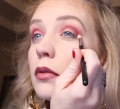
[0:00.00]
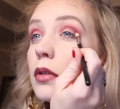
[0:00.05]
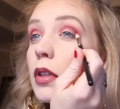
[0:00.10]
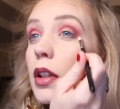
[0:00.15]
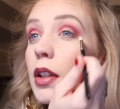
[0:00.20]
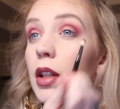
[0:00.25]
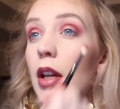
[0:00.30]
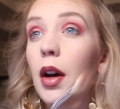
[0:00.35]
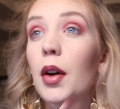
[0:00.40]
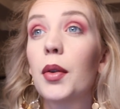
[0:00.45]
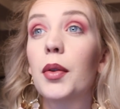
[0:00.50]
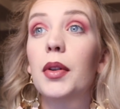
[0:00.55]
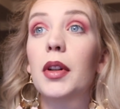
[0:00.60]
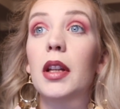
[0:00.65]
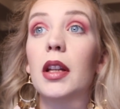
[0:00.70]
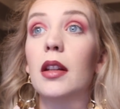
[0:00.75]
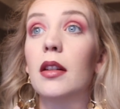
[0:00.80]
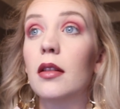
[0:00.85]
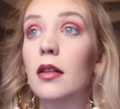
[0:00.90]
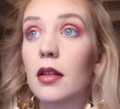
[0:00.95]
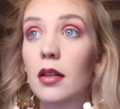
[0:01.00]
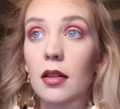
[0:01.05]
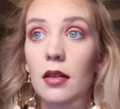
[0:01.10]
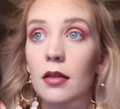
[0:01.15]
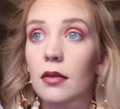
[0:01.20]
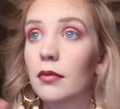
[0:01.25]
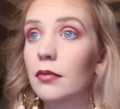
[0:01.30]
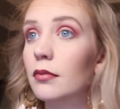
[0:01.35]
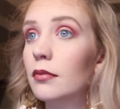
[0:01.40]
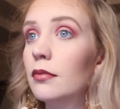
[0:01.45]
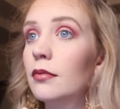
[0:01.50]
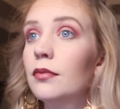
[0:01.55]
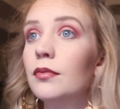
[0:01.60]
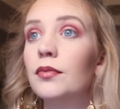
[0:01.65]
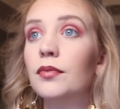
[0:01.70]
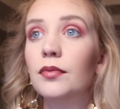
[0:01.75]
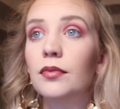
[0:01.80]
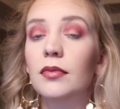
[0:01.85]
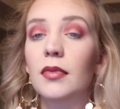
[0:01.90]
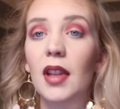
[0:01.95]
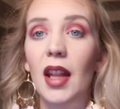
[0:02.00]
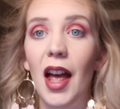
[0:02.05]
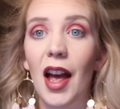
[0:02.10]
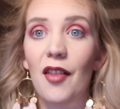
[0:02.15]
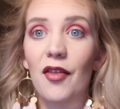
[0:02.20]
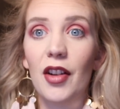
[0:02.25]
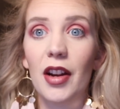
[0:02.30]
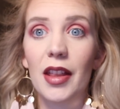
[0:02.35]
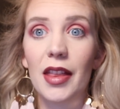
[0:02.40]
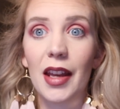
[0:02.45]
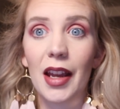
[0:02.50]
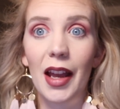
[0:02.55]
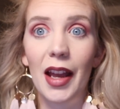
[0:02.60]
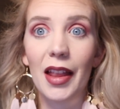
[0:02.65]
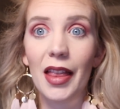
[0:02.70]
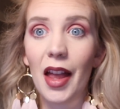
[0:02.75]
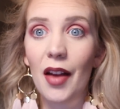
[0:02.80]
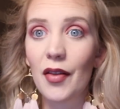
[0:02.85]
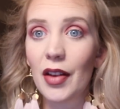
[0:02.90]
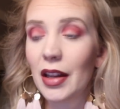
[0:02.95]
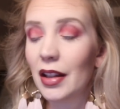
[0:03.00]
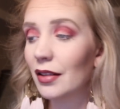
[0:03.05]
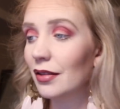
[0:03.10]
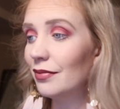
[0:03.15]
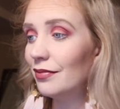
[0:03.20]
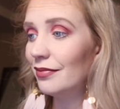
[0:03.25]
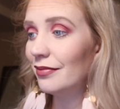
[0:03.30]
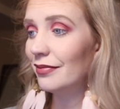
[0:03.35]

The tone is everything. I love it.